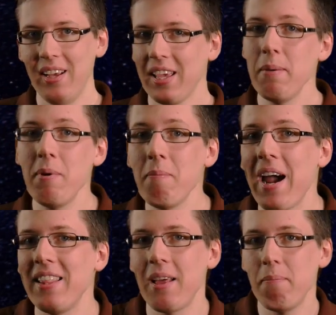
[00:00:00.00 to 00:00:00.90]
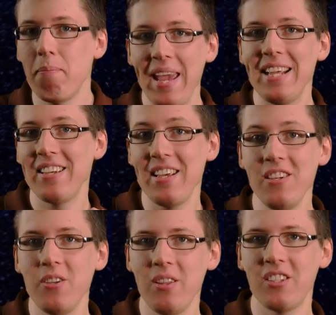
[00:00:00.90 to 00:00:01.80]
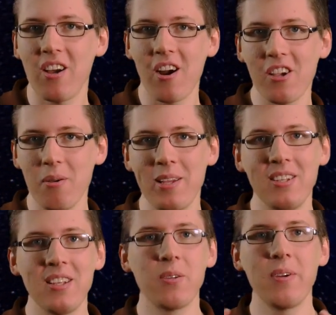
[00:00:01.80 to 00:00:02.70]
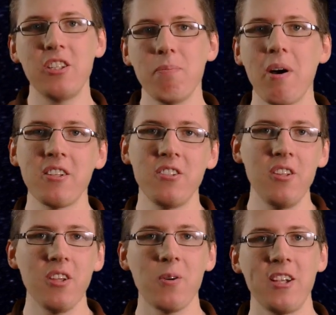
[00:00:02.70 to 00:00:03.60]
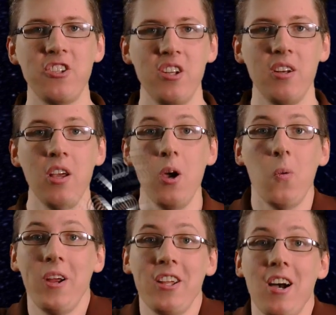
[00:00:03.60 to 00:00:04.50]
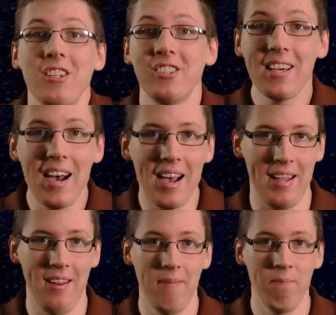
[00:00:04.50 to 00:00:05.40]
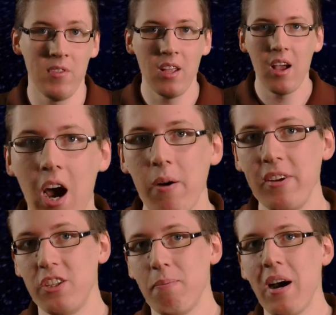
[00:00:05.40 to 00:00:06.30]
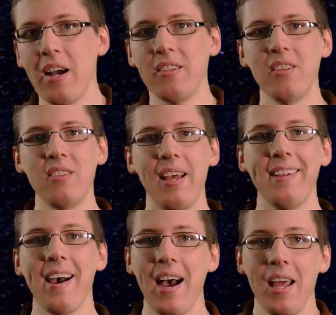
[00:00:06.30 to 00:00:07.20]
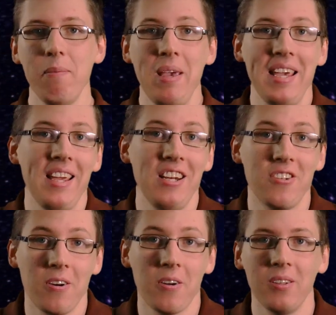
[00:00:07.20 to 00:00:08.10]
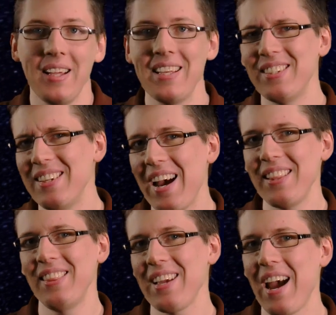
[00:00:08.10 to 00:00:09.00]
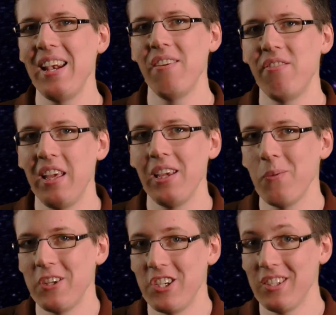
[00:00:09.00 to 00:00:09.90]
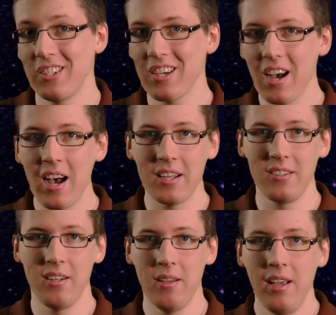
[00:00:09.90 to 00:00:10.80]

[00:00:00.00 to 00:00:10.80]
Keep in mind that baked into this argument is a response to the question, what caused God? Our response is that God, being eternal, is not the kind of thing which is caused.